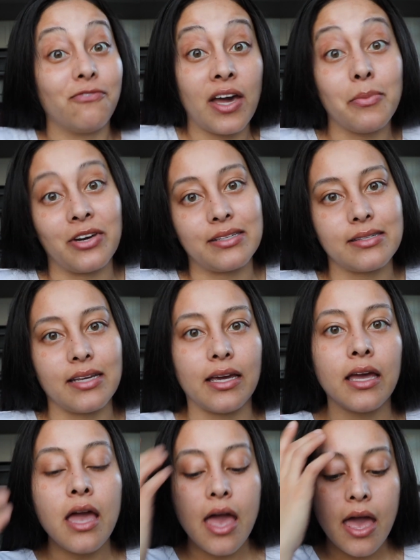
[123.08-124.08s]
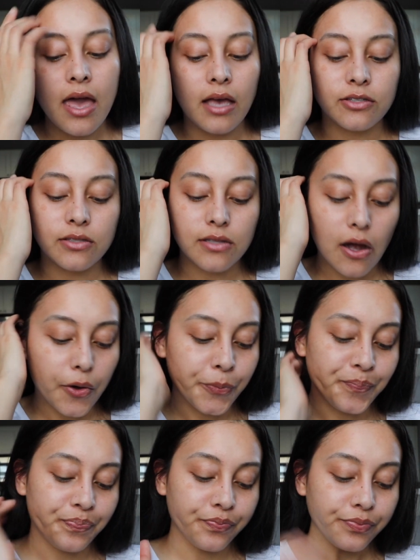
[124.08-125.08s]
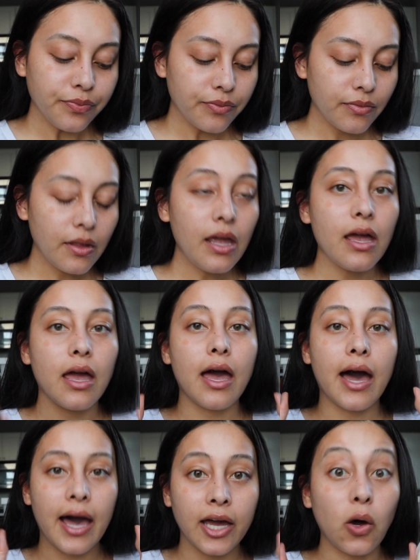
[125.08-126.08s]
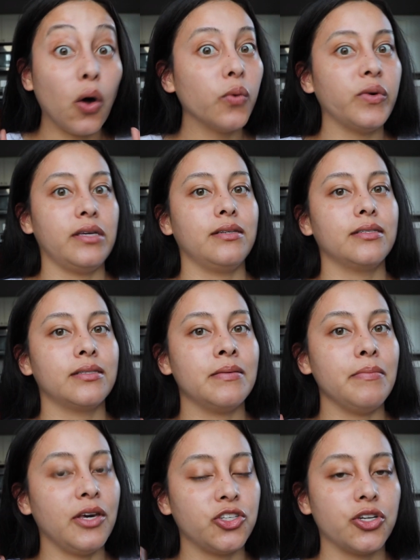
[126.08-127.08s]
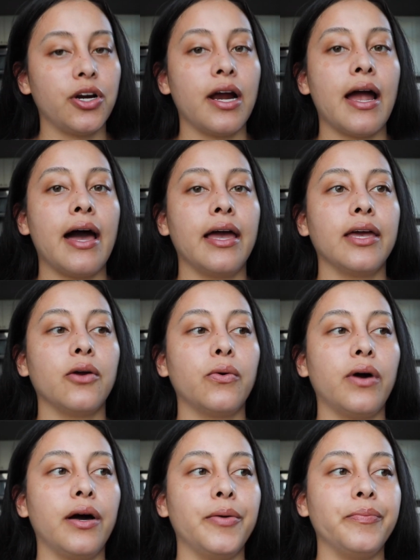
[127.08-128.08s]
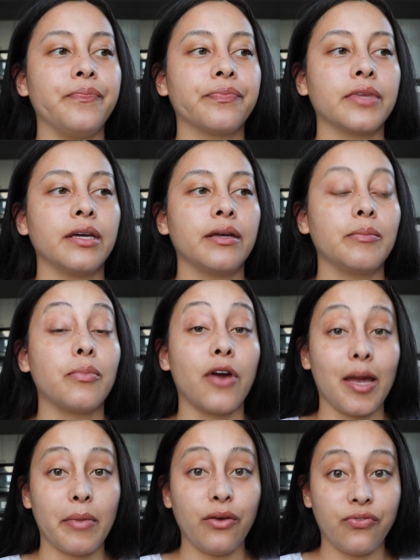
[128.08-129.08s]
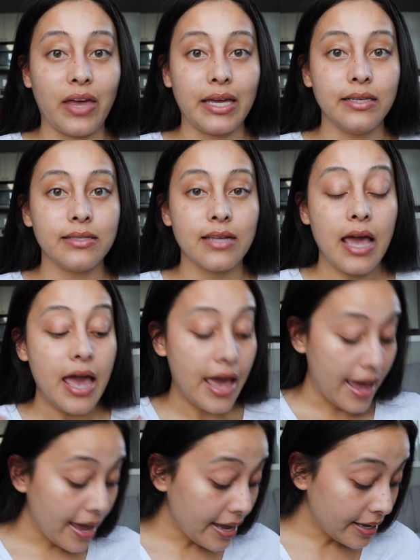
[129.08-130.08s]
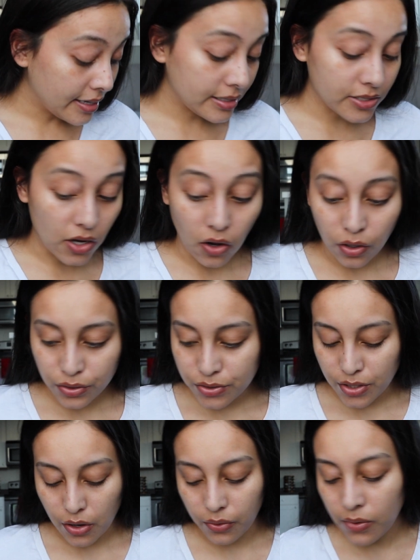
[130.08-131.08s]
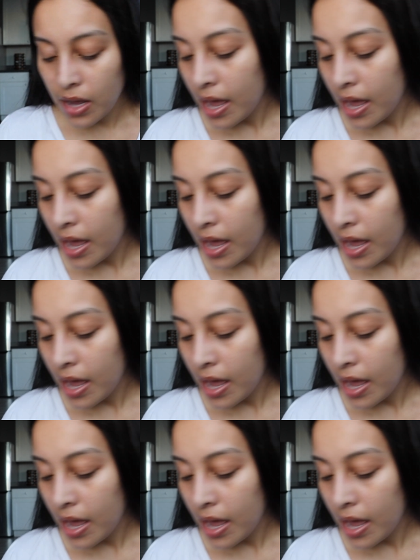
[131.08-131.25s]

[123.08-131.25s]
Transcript: vibrancy. So I always make sure I prime my face, and also